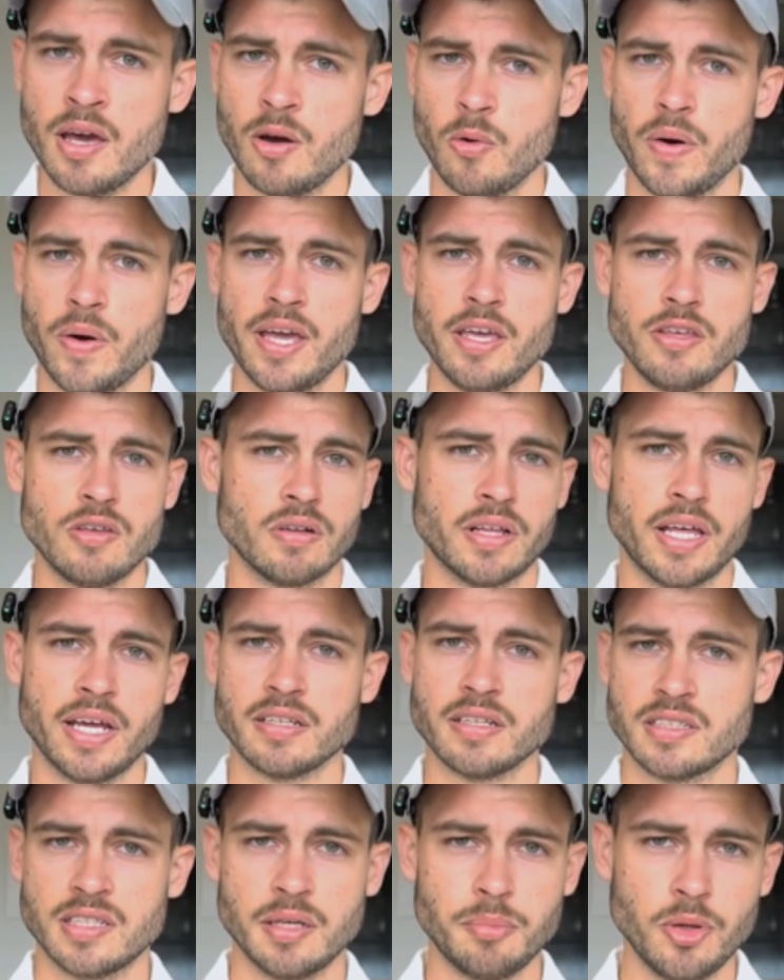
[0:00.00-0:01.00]
where you'll get
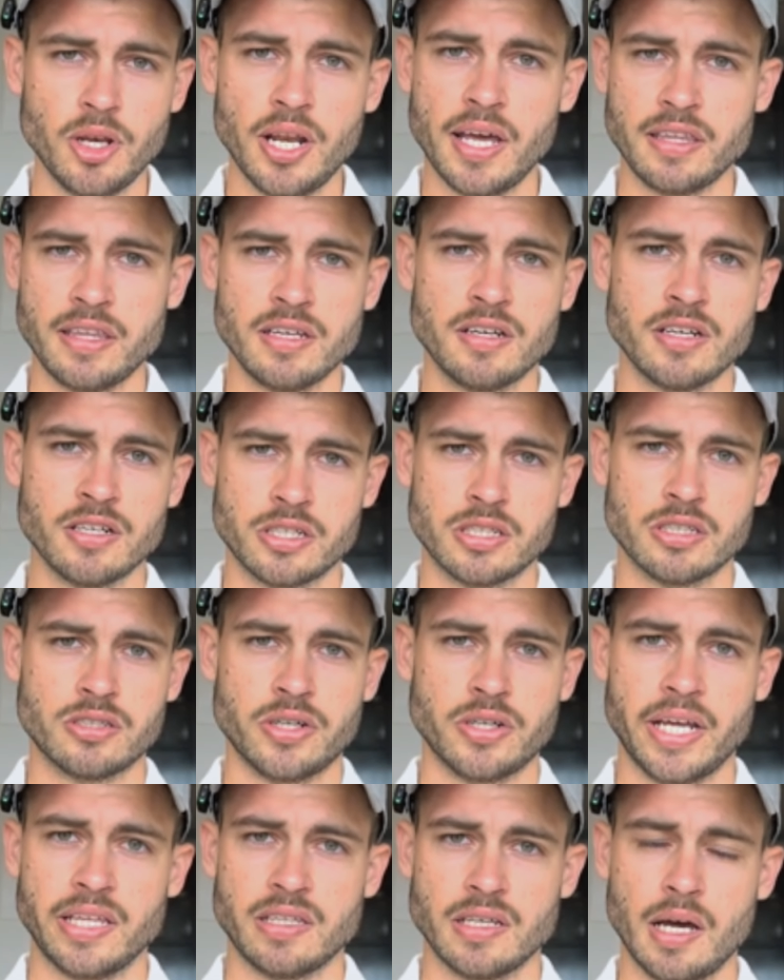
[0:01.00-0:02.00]
a stipulated interest
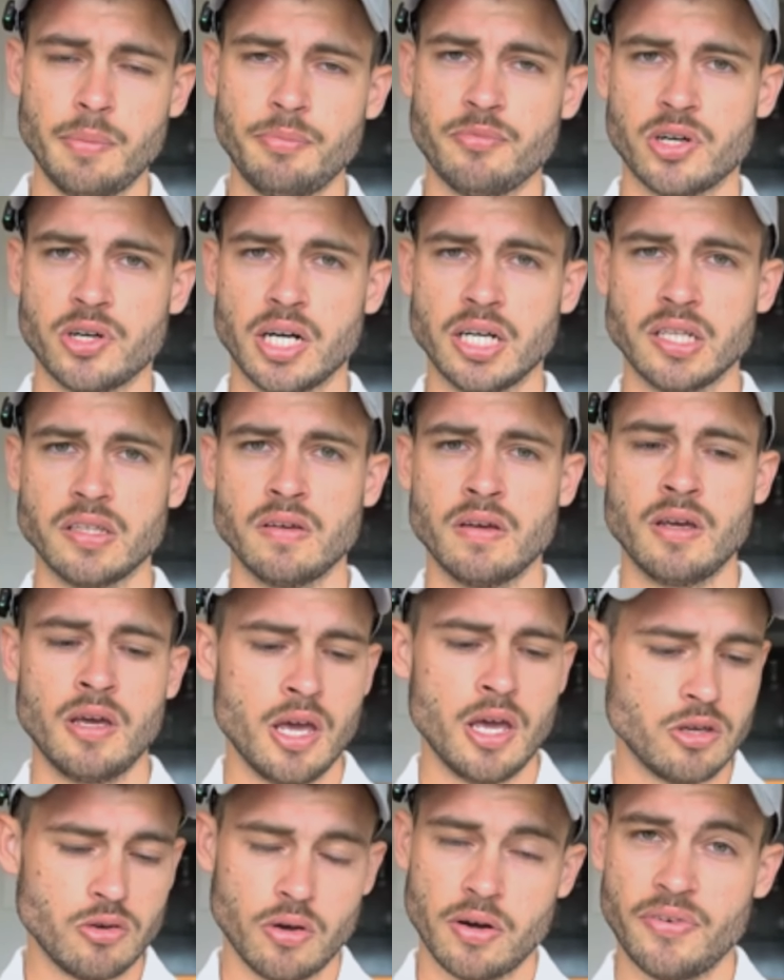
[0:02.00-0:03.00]
rate upfront,
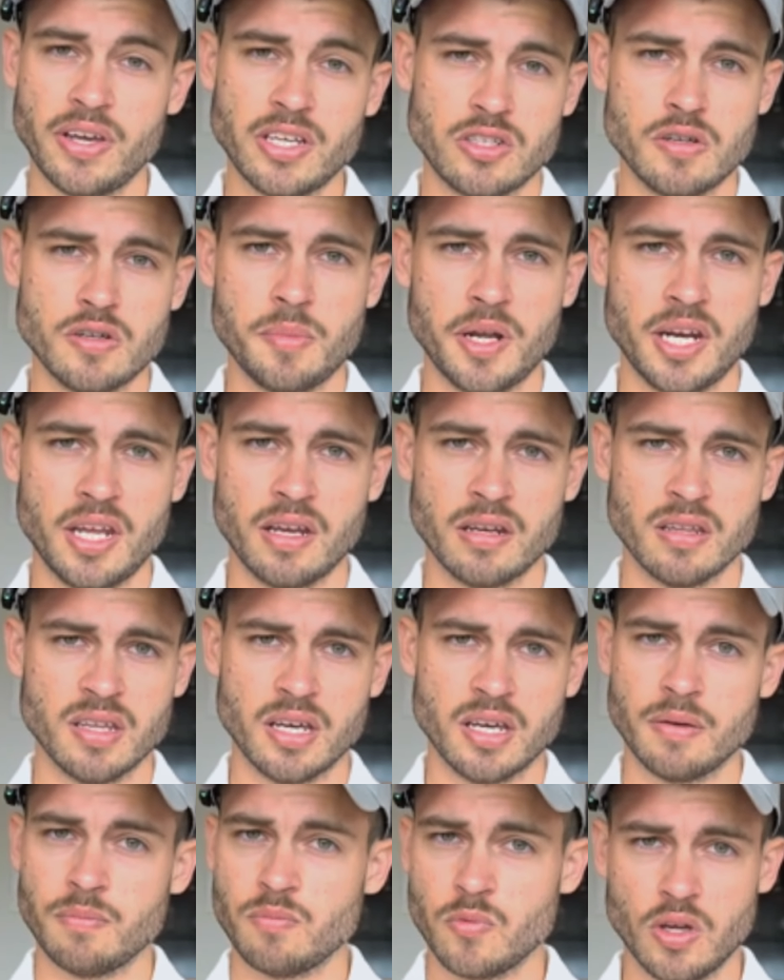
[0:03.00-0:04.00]
you invest your money in
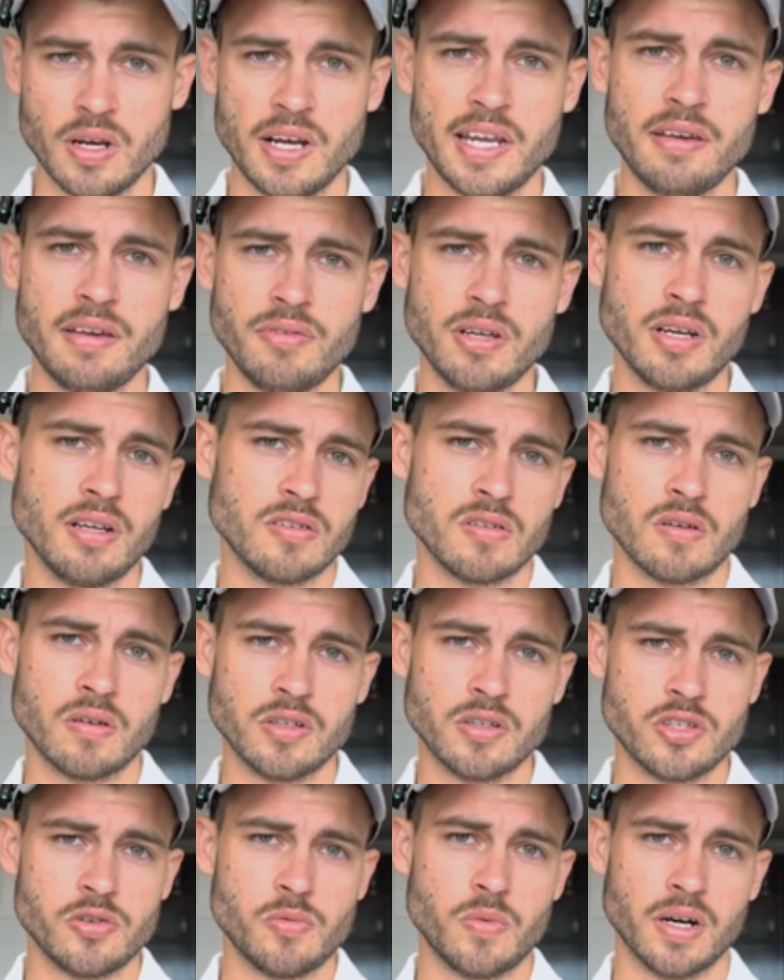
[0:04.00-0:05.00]
there, you leave it as long
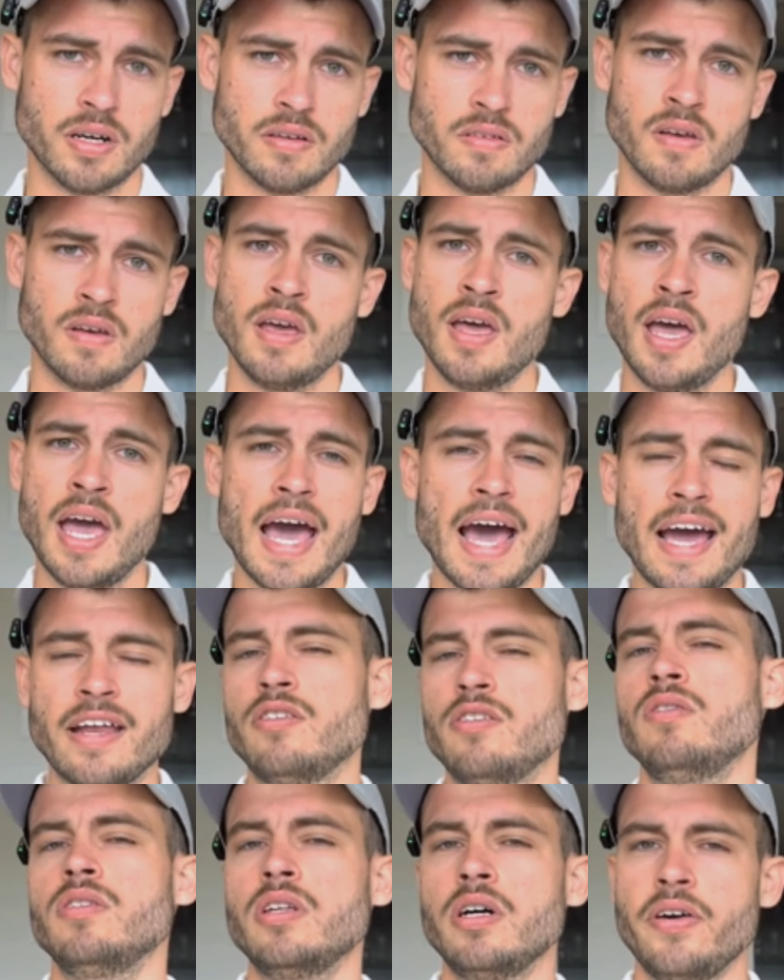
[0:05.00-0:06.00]
as you want, and
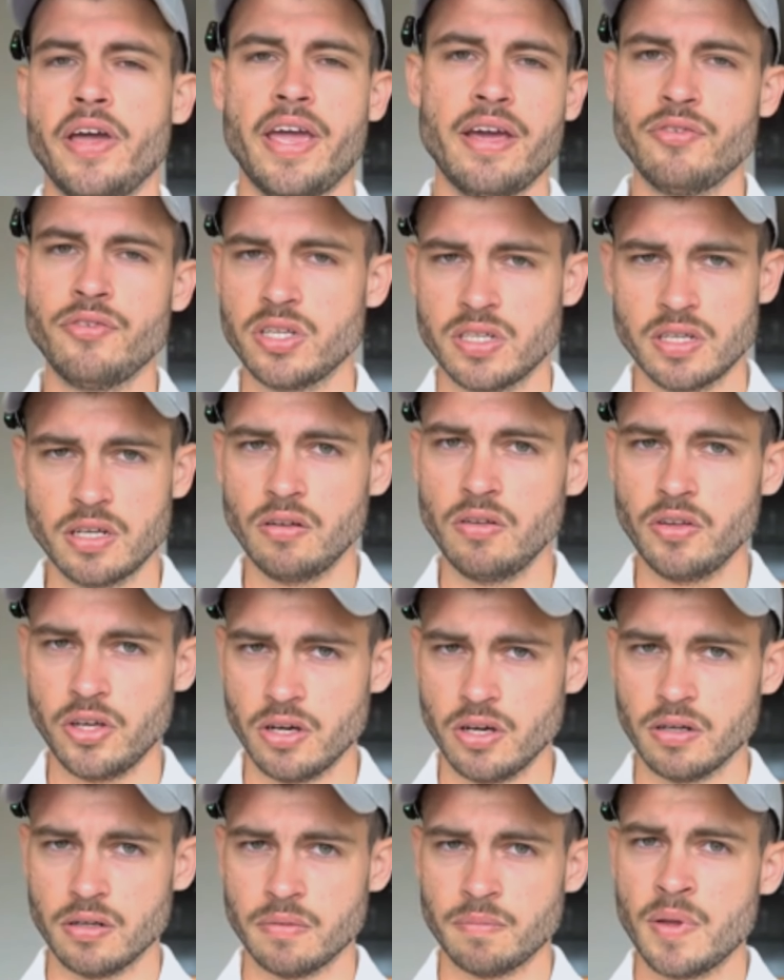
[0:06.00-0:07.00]
you'll know every single
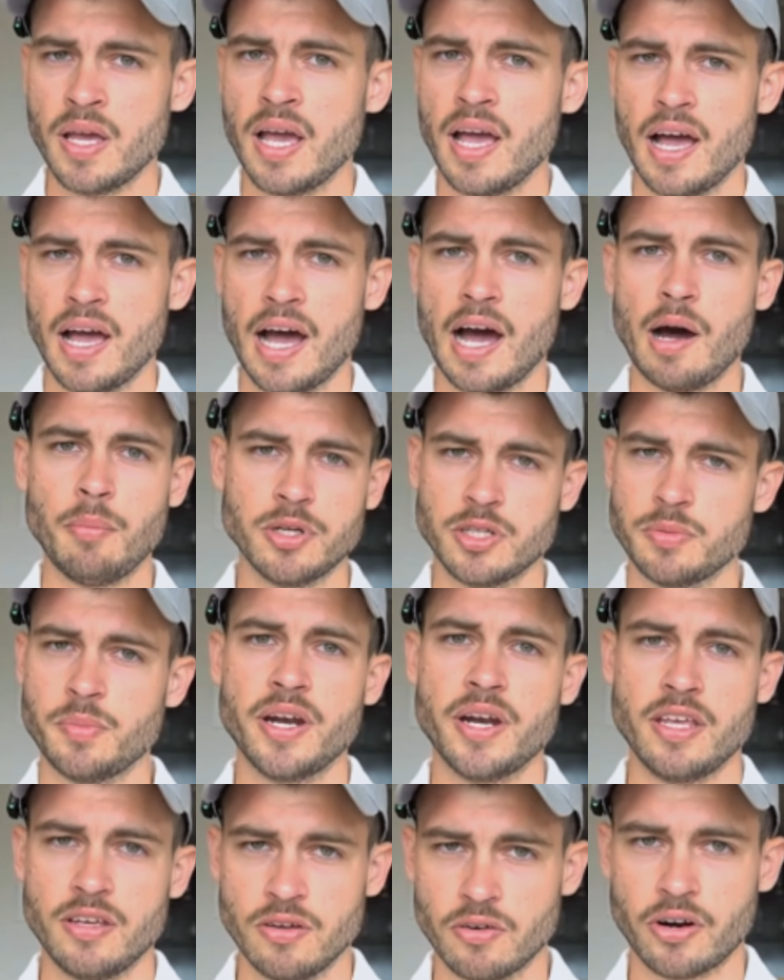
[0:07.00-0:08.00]
year how much
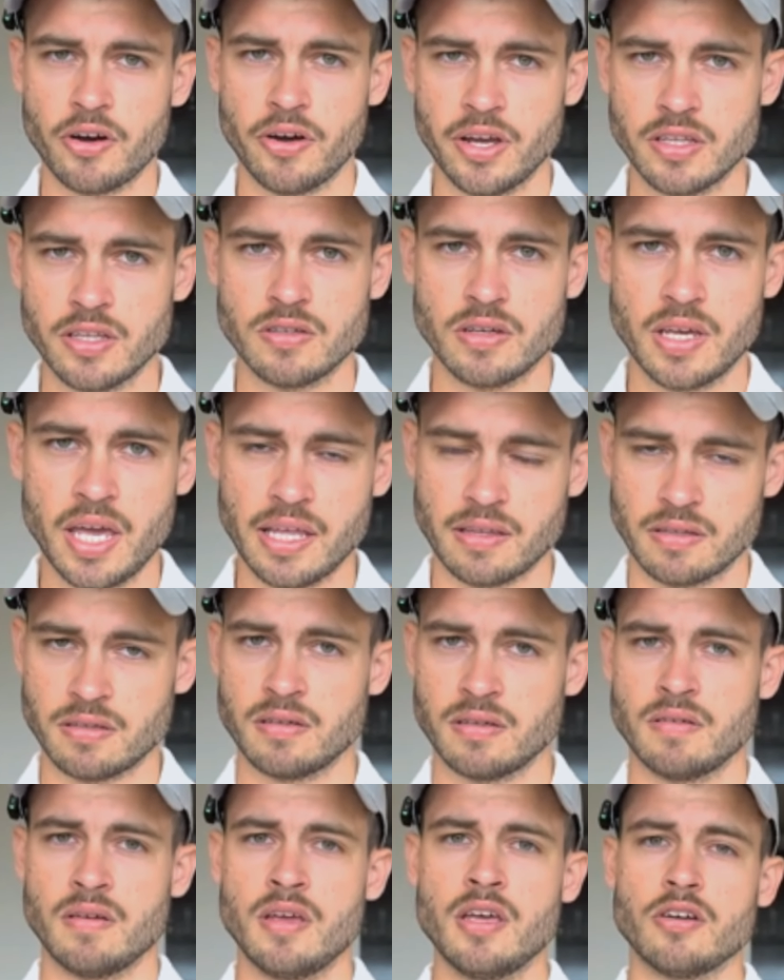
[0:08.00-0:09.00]
money you're going to get,
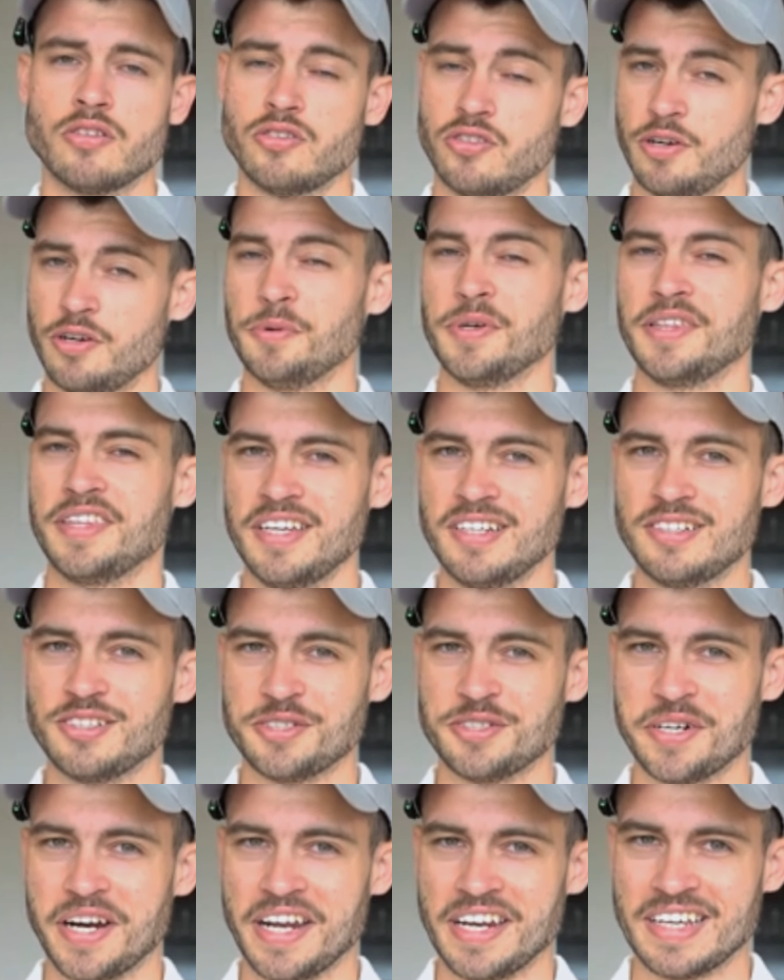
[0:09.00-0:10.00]
because you know what the
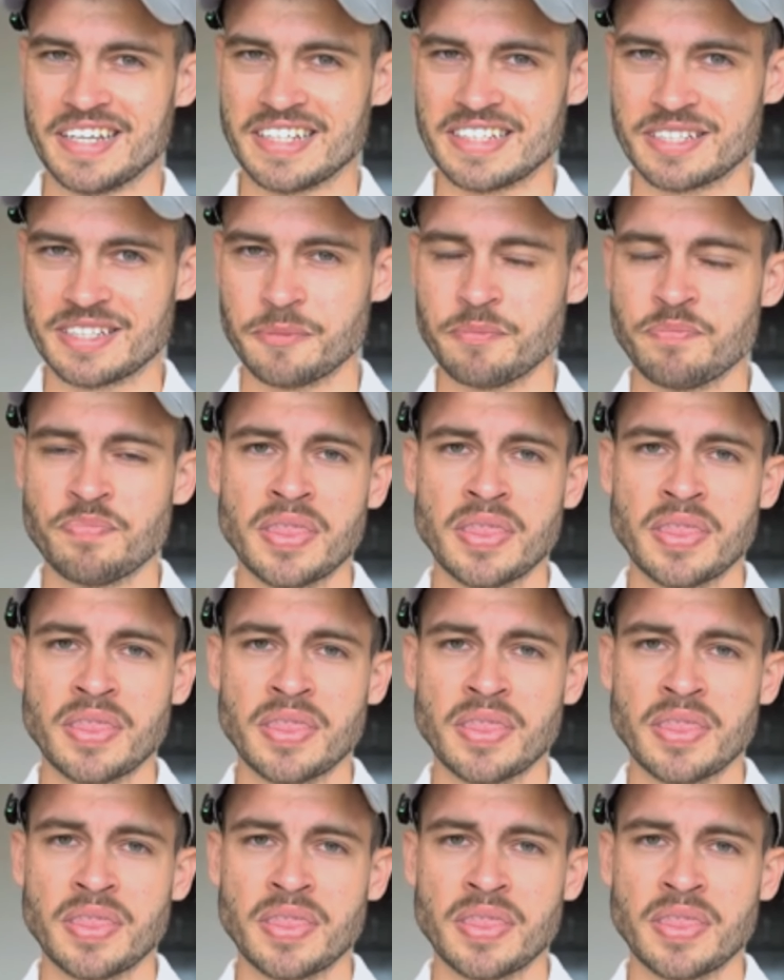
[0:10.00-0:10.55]
interest rate is.